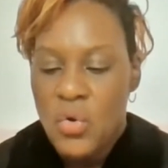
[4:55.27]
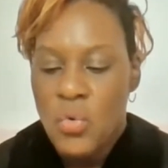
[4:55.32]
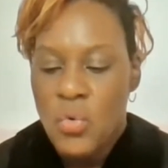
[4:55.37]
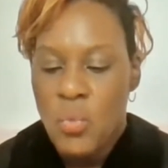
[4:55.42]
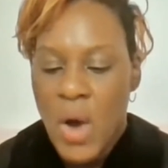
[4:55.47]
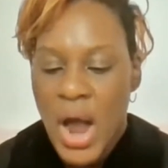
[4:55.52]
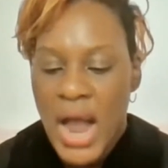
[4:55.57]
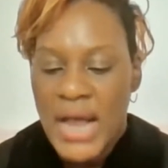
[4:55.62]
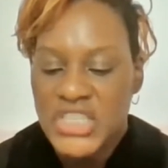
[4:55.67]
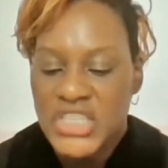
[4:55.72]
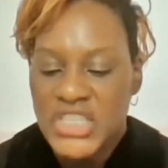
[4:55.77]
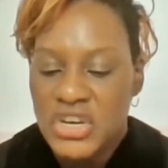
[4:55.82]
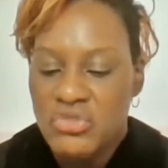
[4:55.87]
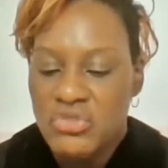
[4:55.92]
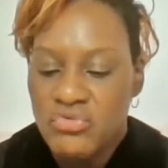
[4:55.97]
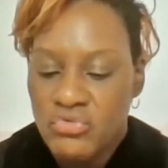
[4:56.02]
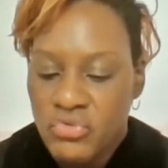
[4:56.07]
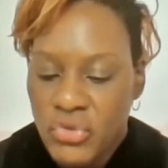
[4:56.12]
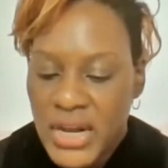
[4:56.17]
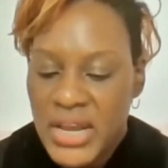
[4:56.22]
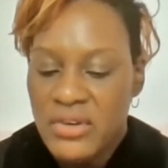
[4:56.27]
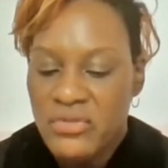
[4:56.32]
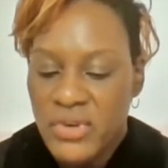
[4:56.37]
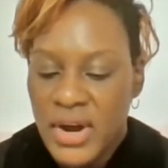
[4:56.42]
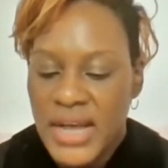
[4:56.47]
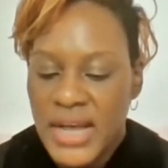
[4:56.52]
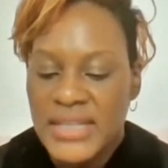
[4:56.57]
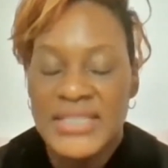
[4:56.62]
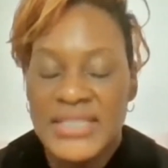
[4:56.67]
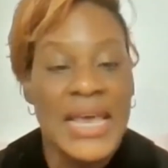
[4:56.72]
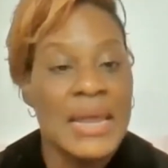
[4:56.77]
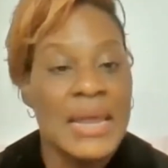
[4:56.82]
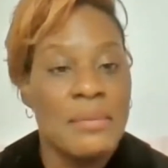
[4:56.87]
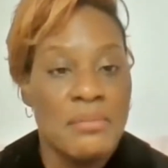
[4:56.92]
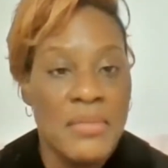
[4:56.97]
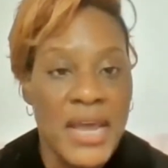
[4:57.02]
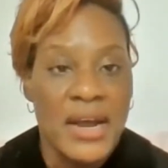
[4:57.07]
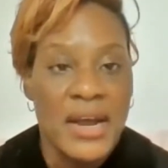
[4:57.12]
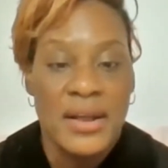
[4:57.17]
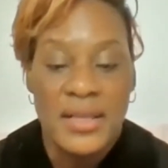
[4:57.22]
watching reruns
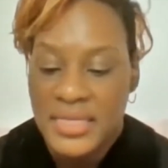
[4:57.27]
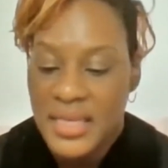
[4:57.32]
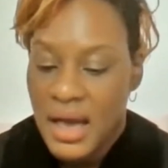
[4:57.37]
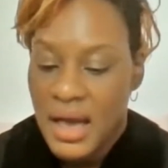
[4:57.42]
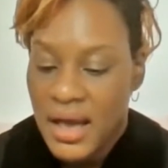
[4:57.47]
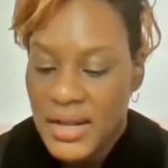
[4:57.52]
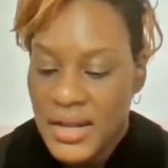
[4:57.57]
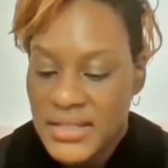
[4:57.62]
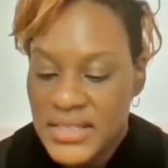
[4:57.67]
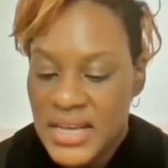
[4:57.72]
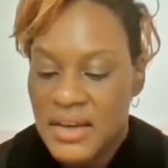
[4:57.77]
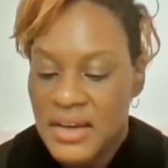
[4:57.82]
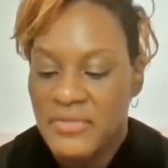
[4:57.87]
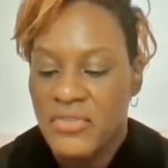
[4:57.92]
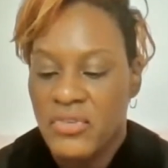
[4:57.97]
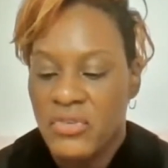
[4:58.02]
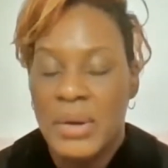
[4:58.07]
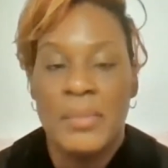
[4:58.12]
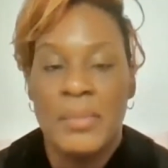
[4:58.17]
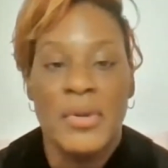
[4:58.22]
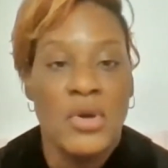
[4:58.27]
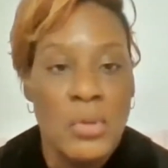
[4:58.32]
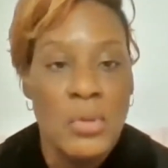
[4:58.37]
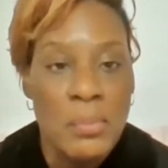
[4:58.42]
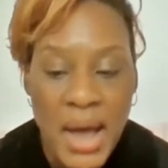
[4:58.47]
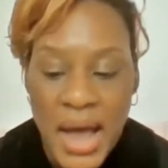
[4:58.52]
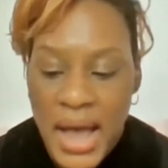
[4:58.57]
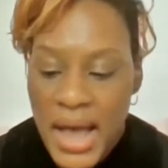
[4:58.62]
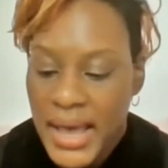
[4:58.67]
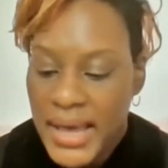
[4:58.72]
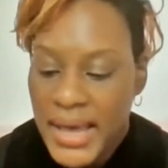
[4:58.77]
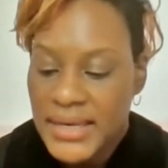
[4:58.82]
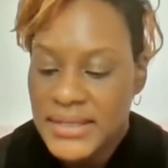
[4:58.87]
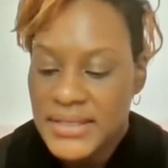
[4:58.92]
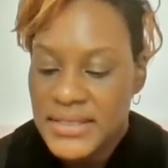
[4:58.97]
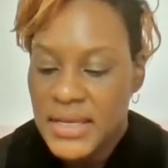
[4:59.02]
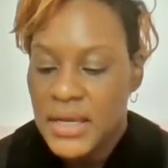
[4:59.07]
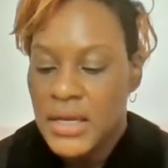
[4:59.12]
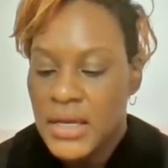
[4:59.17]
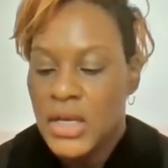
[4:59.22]
and marathons of Criminal
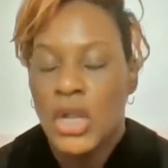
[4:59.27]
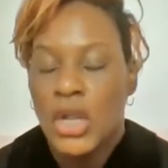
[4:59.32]
Minds,